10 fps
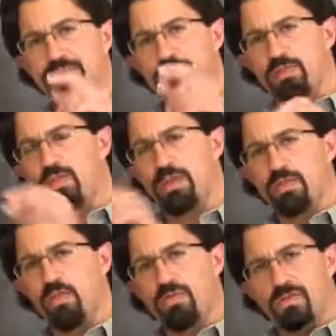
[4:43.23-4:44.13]
is
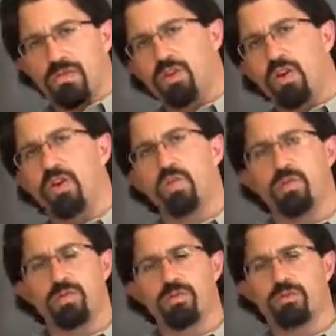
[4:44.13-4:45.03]
1 over
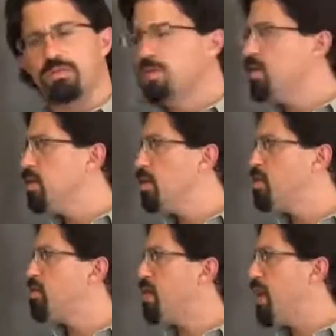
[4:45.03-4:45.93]
cos,
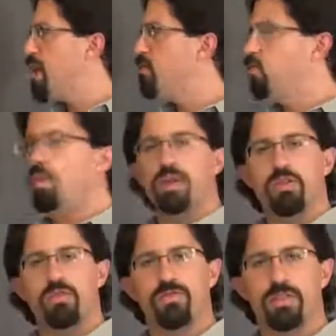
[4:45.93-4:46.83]
so I have 1
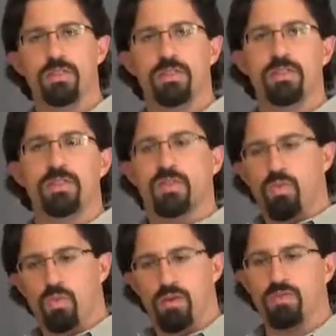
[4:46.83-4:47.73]

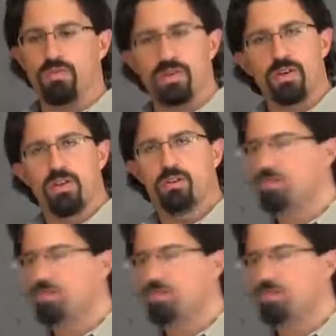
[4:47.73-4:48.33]
over cos